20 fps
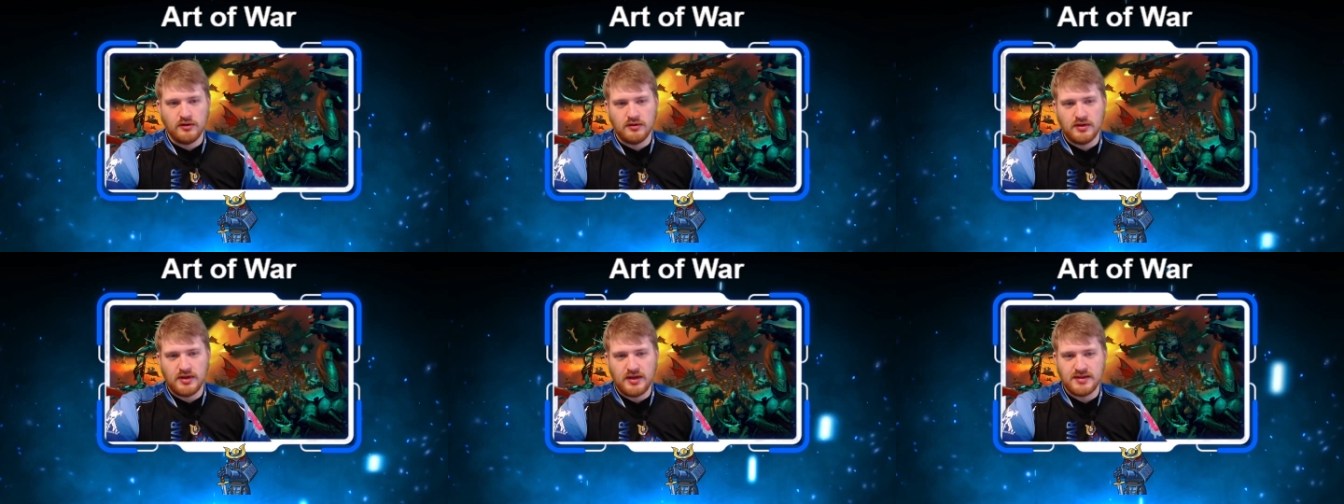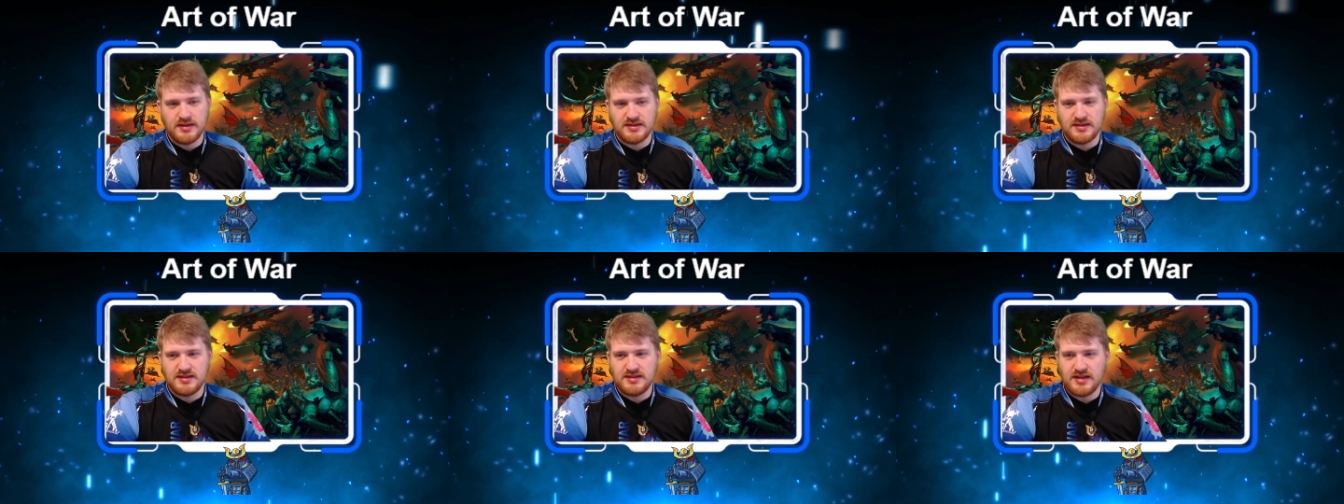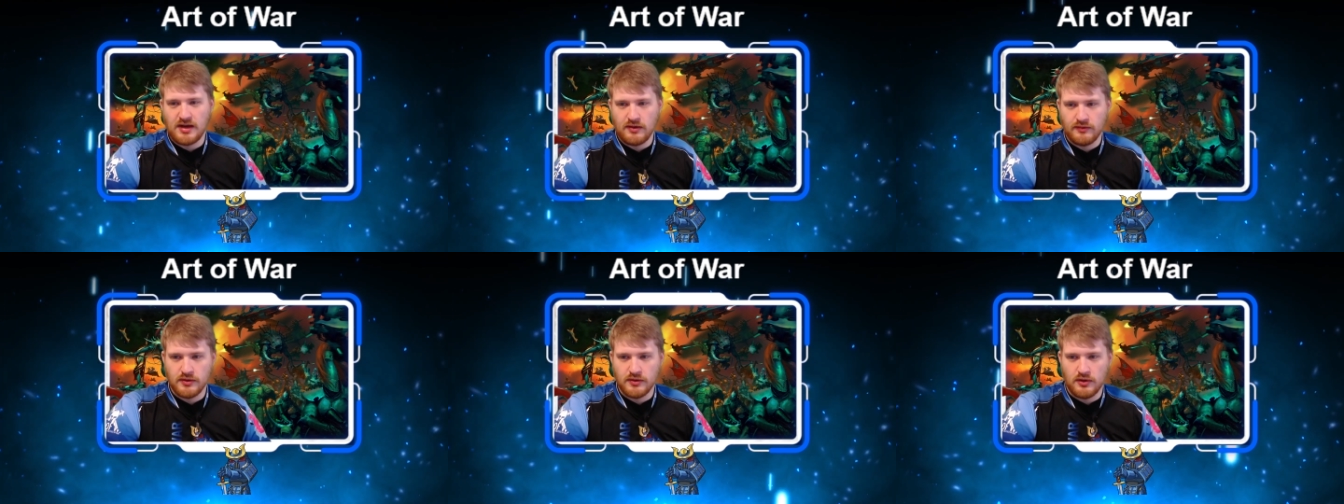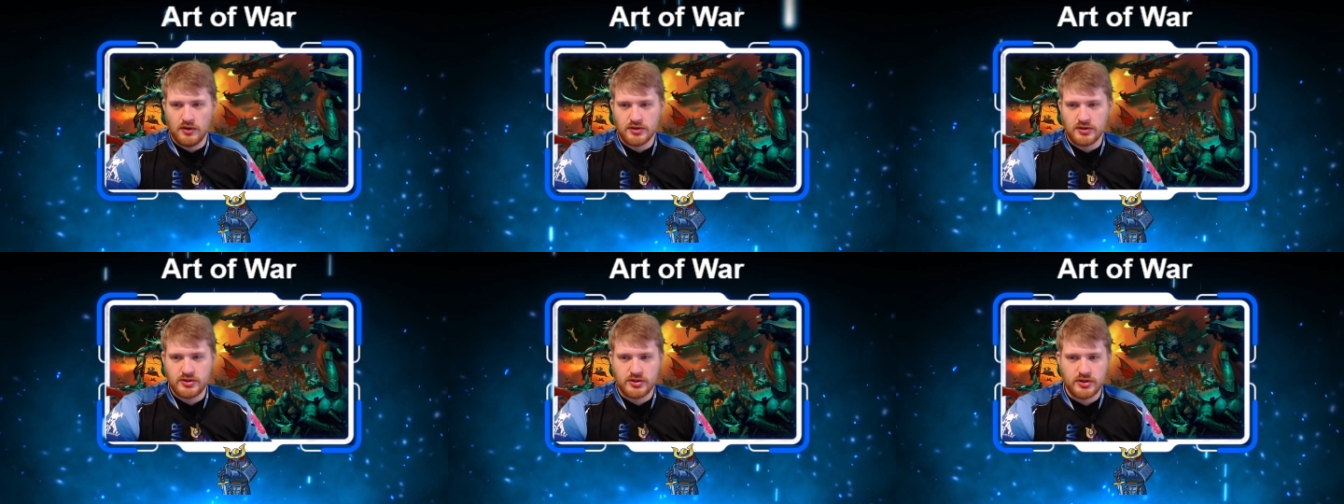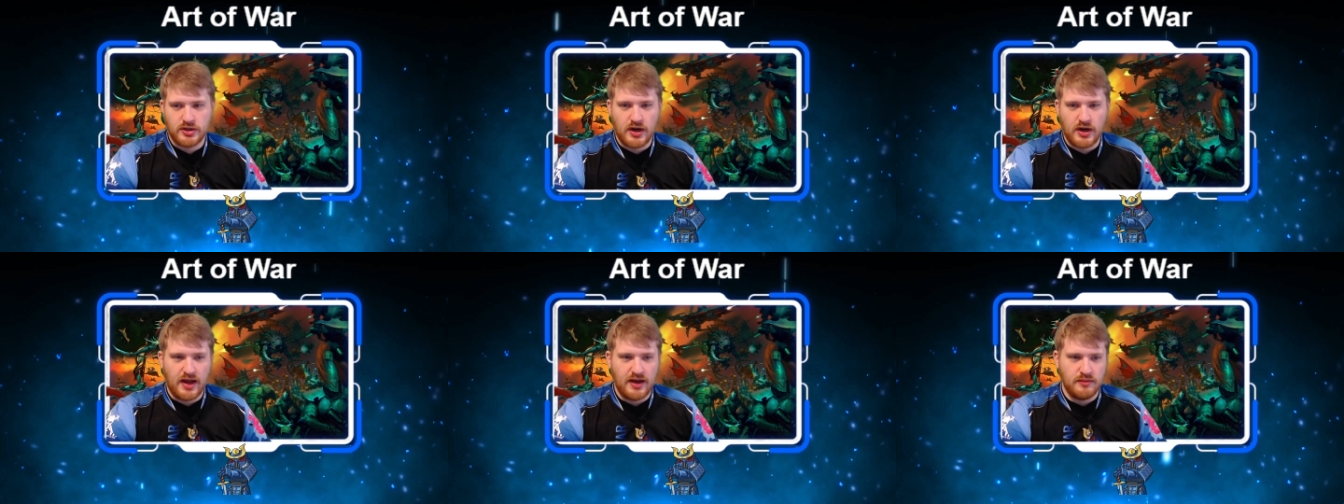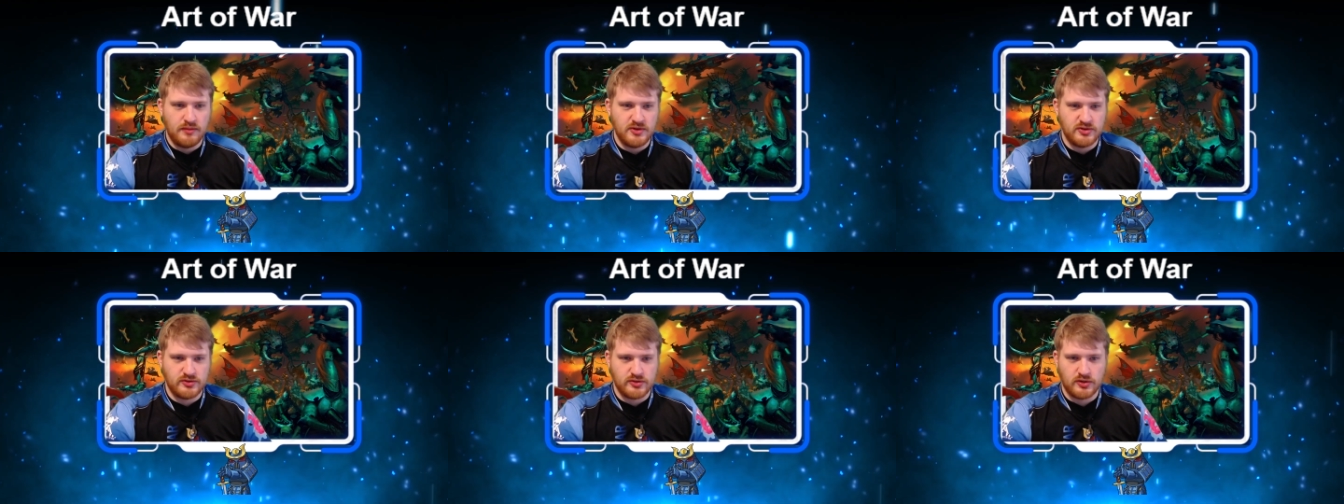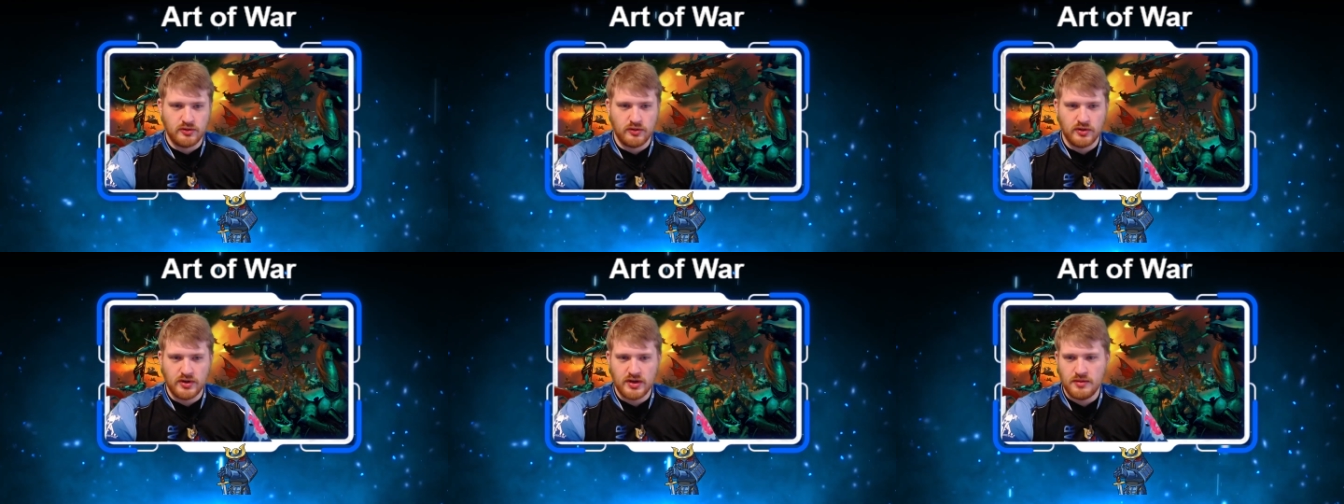he has a salvo launcher and a
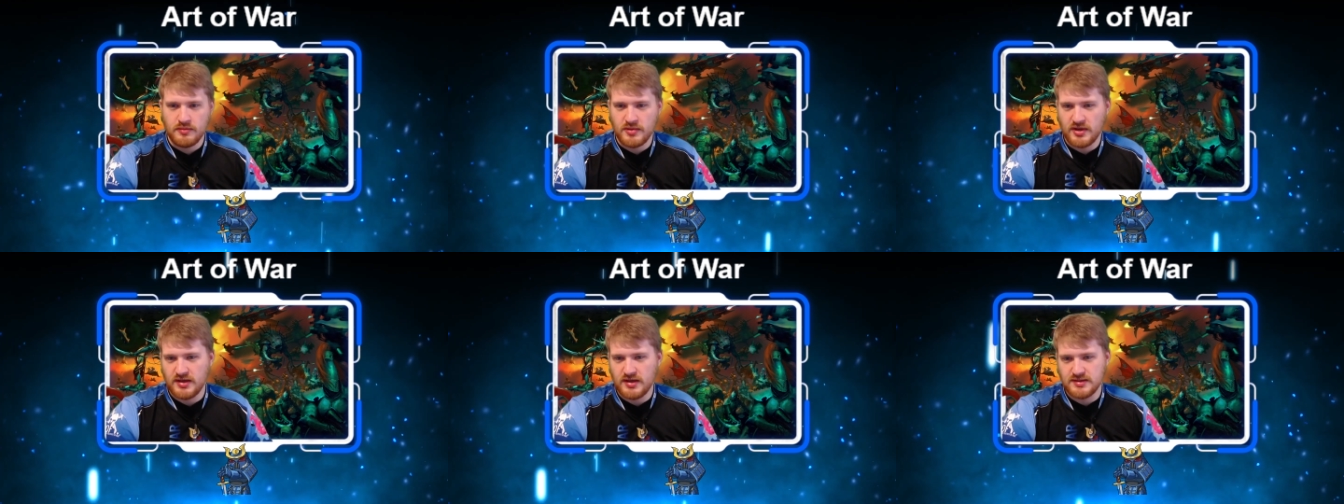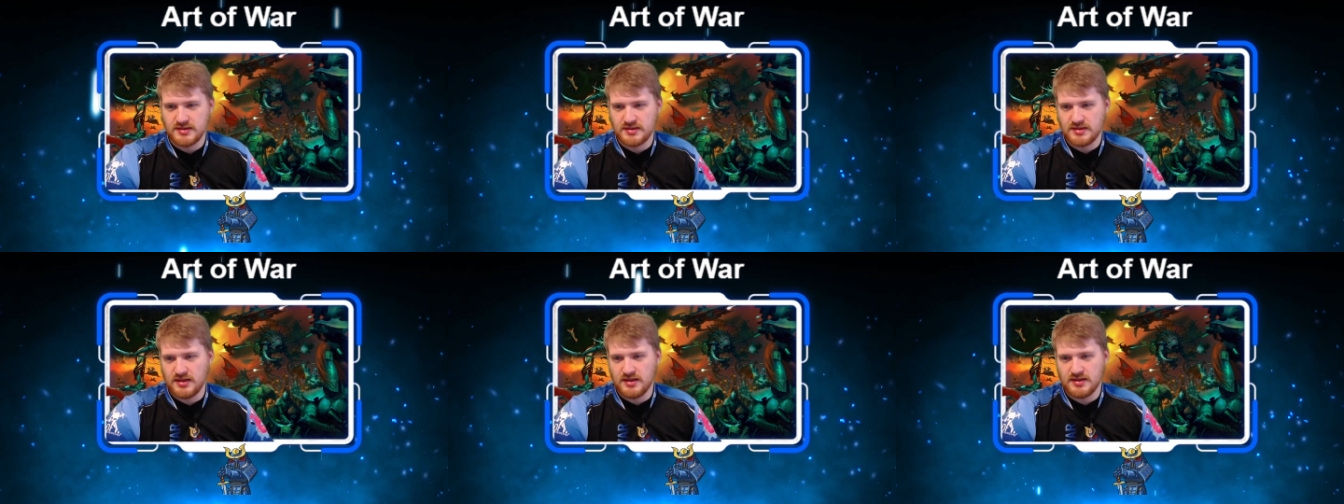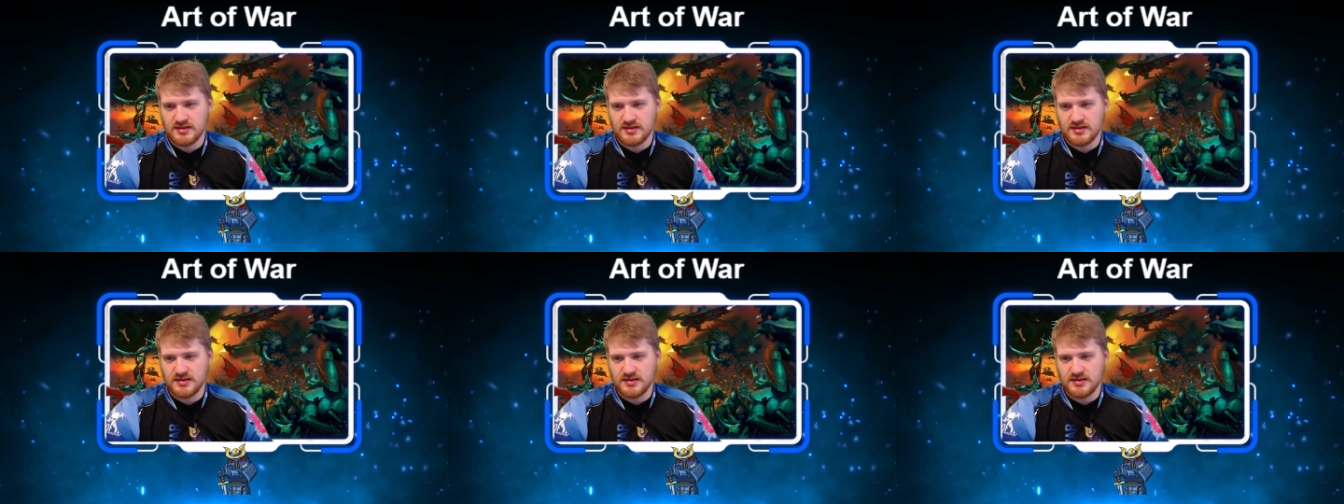Misericordia because uh,